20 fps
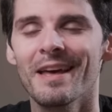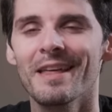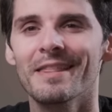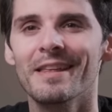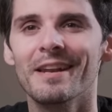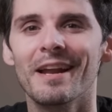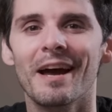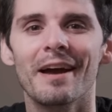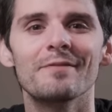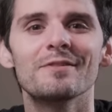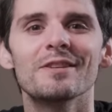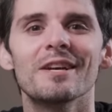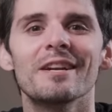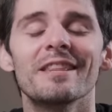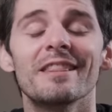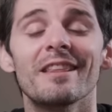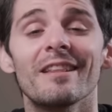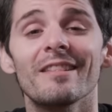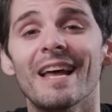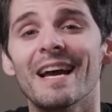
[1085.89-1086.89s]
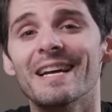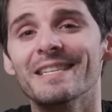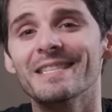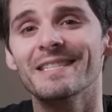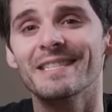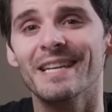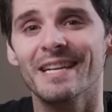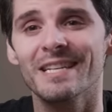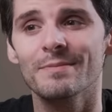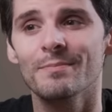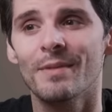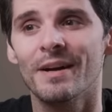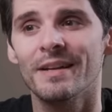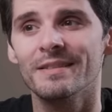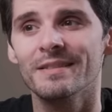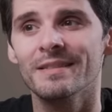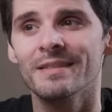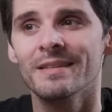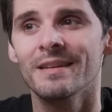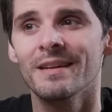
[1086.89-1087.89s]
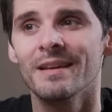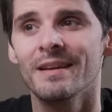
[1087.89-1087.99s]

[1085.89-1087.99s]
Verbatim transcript: than I've done in the last six months.